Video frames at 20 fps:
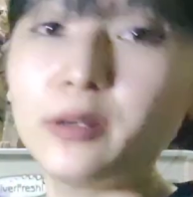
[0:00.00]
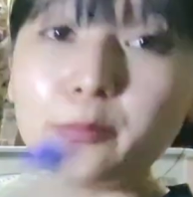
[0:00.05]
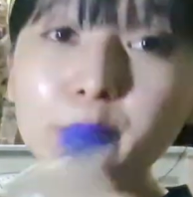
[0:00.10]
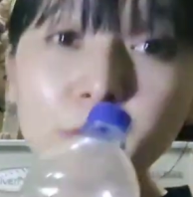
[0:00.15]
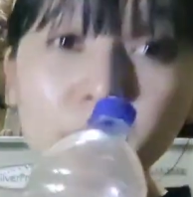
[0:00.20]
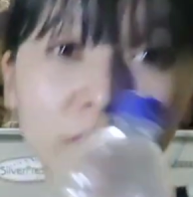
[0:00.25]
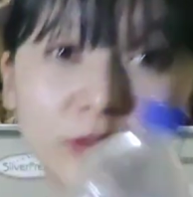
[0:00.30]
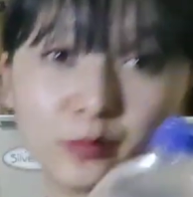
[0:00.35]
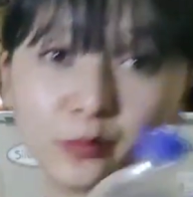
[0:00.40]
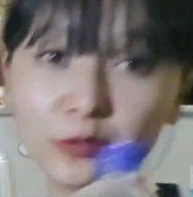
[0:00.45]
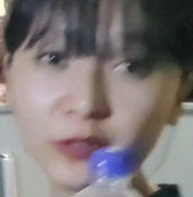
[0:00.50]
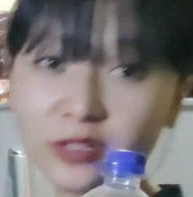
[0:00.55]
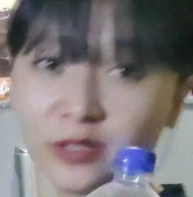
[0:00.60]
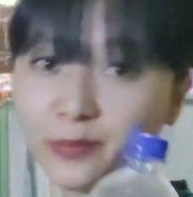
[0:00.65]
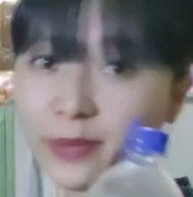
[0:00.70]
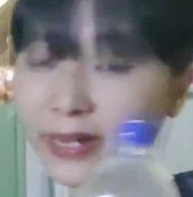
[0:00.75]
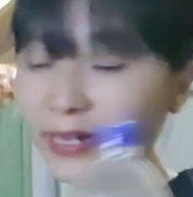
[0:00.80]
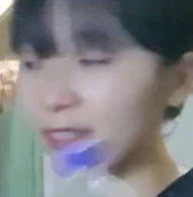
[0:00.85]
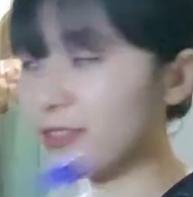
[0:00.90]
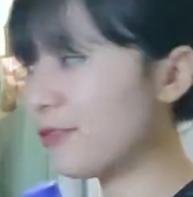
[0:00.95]
I'm going to put this
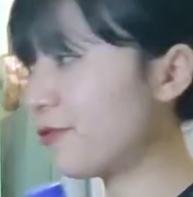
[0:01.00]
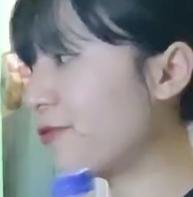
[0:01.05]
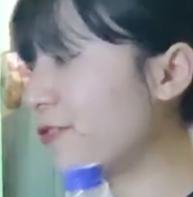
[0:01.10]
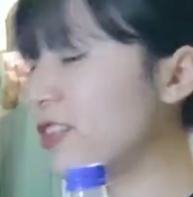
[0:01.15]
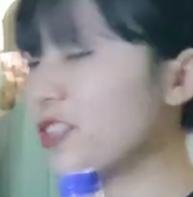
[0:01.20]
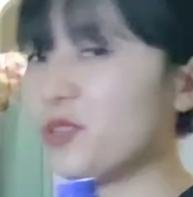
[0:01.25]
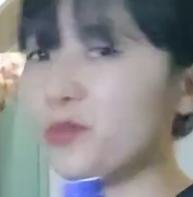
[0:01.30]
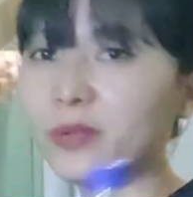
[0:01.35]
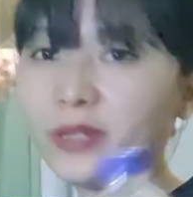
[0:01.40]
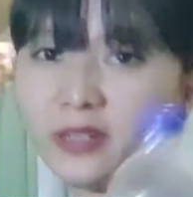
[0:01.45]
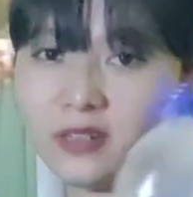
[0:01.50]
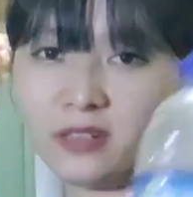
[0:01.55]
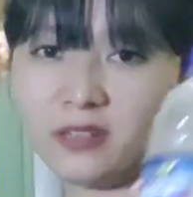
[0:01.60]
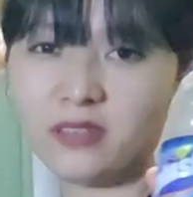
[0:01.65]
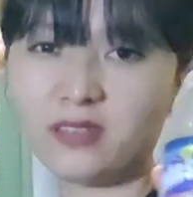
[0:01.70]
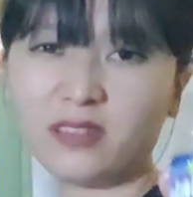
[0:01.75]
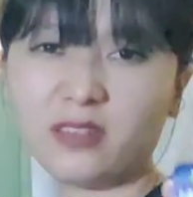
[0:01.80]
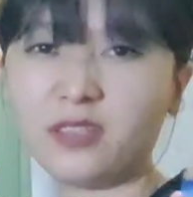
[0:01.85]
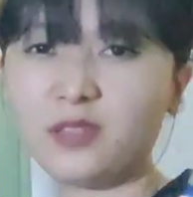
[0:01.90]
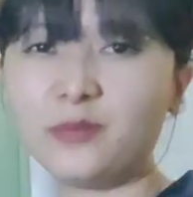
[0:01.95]
back in the fridge
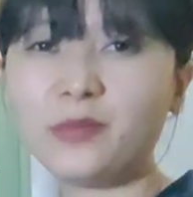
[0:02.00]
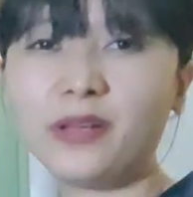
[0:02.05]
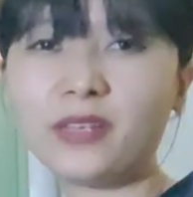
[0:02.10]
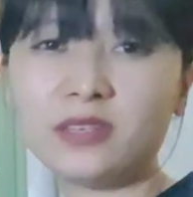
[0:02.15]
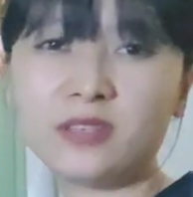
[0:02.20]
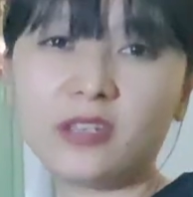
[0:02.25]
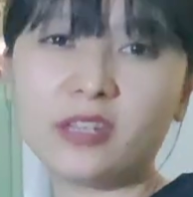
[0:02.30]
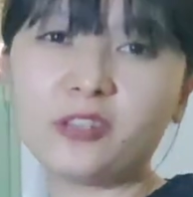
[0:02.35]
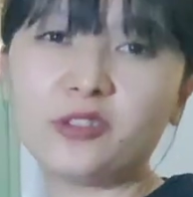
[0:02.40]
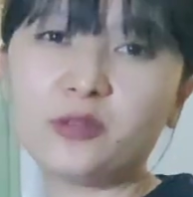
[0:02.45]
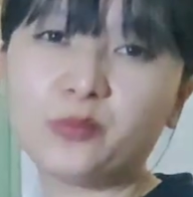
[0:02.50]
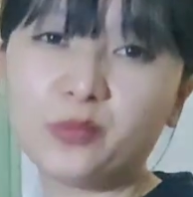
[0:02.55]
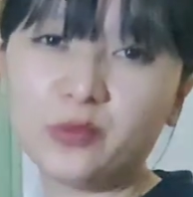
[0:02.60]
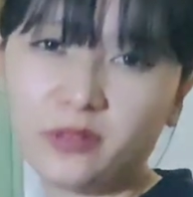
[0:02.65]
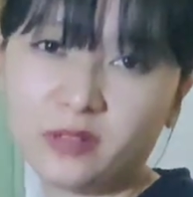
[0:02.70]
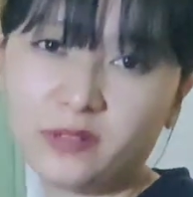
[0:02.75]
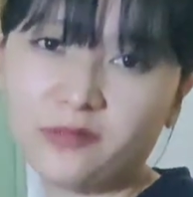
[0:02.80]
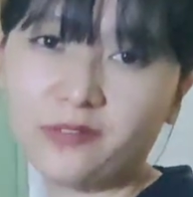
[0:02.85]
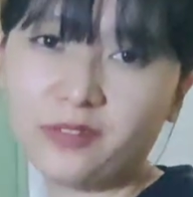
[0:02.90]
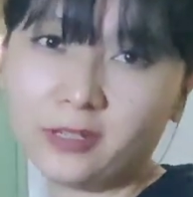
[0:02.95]
because it's best that you
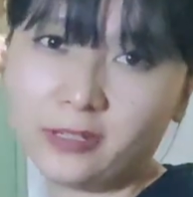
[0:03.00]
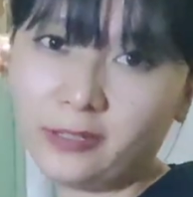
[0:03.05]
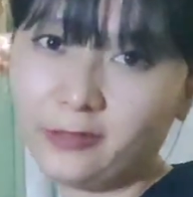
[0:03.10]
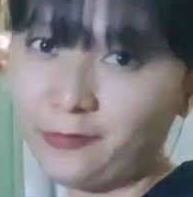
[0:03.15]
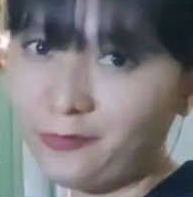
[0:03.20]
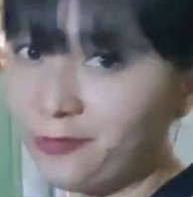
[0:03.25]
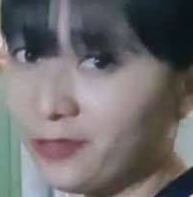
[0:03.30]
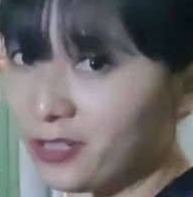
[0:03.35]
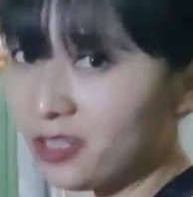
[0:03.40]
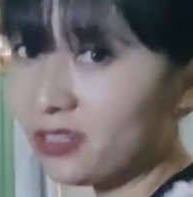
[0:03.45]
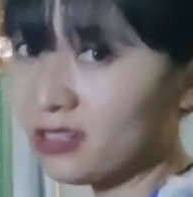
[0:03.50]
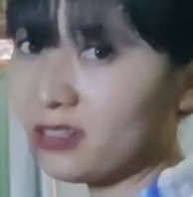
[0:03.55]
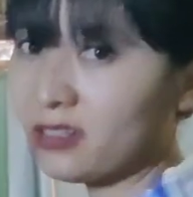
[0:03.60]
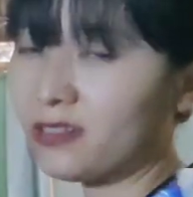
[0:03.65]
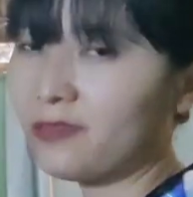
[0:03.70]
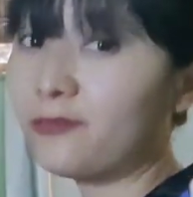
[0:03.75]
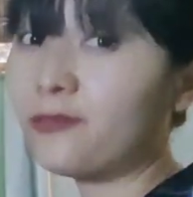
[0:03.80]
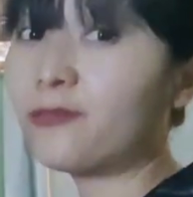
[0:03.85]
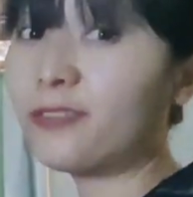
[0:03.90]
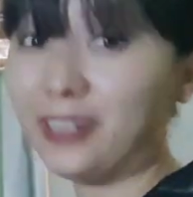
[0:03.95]
preserve it in the
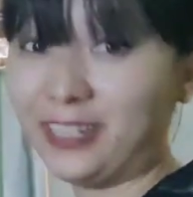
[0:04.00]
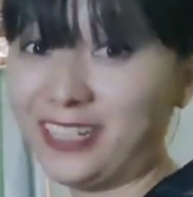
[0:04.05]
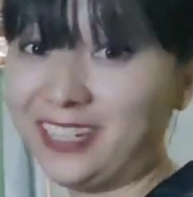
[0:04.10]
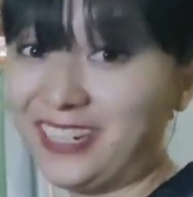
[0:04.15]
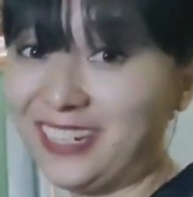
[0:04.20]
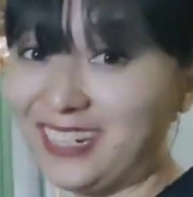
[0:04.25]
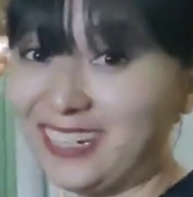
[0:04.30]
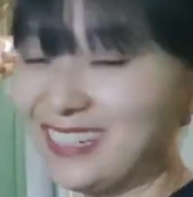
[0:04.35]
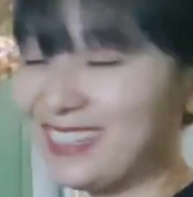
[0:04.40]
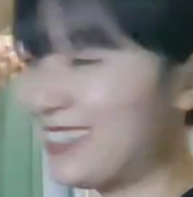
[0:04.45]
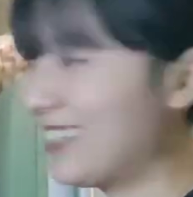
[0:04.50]
fridge.